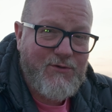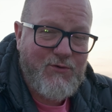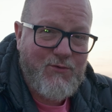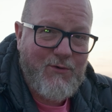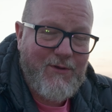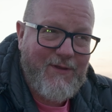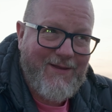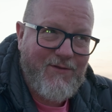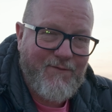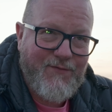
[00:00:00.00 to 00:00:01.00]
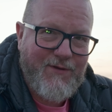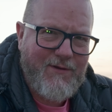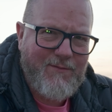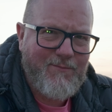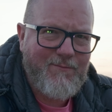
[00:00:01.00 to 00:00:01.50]
So at the end of
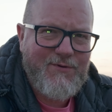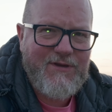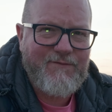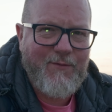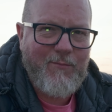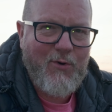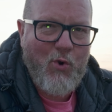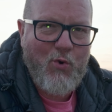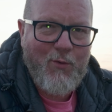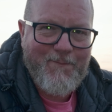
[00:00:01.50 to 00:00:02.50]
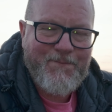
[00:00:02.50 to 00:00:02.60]
the scene from Morocco,